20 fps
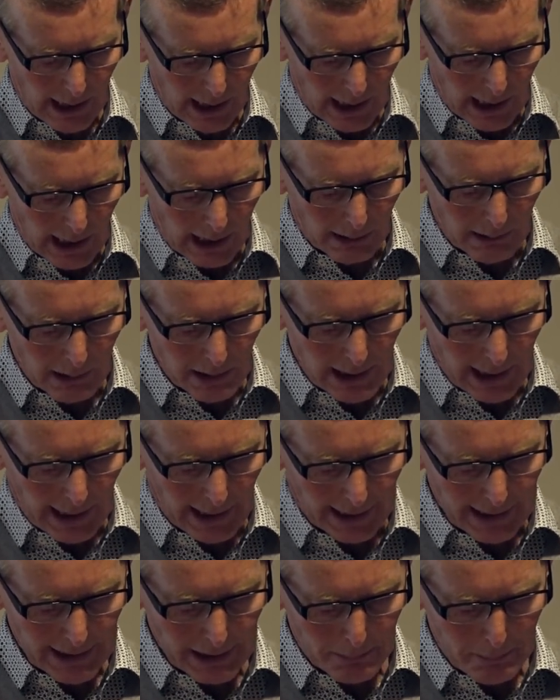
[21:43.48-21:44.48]
Our
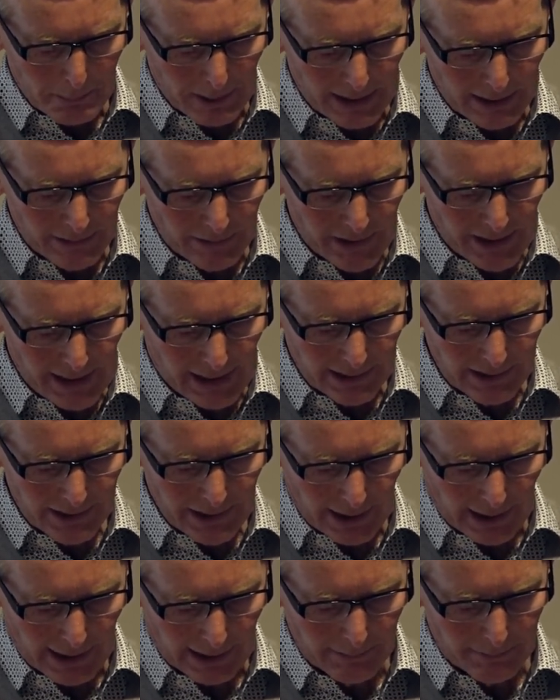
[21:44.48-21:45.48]
experience
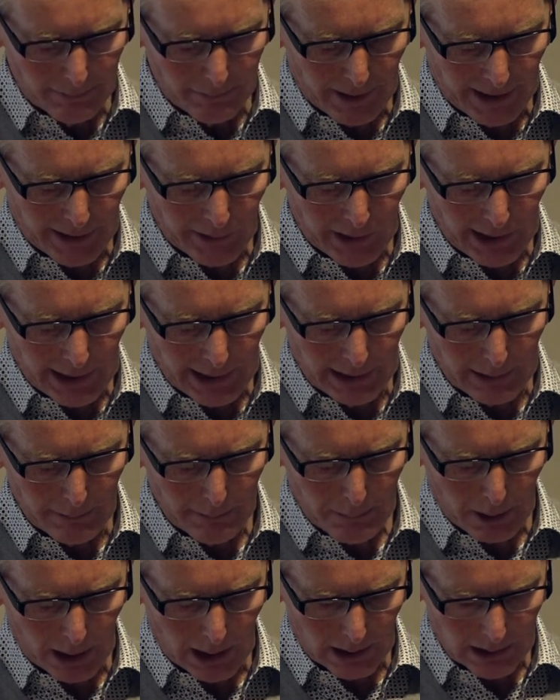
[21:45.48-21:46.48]
are very
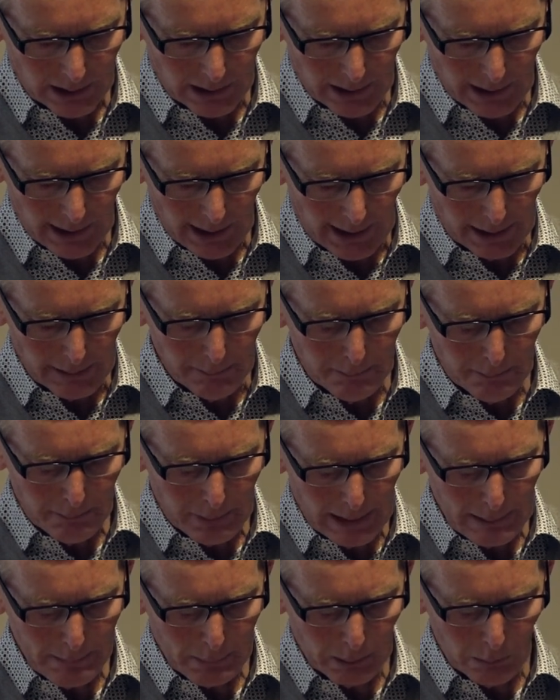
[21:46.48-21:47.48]
important, and
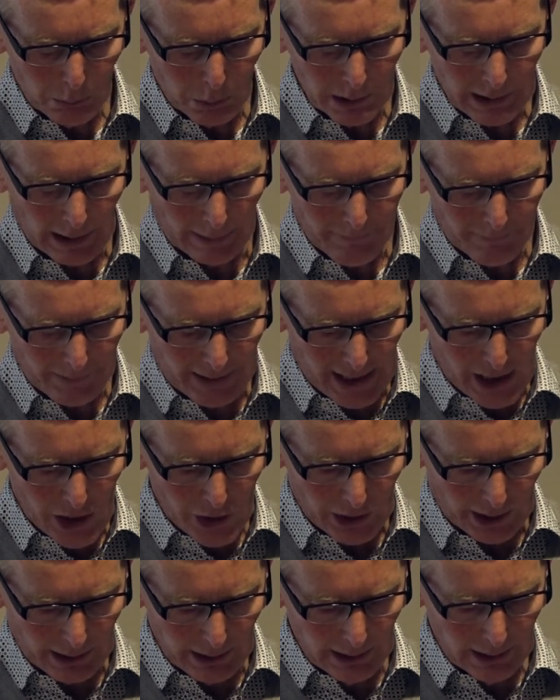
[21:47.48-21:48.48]
people with
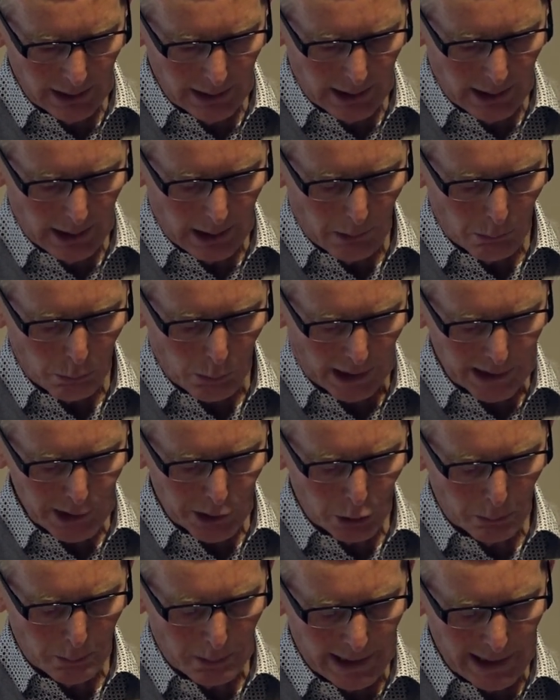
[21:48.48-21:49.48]
aphasia want
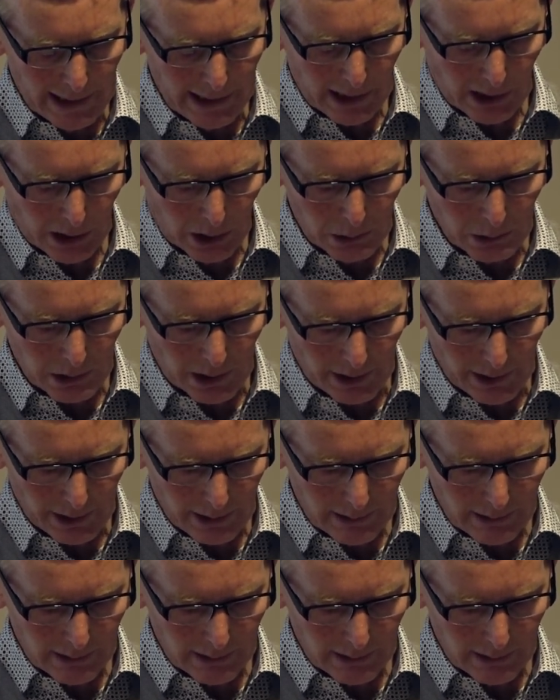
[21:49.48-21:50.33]
to be included.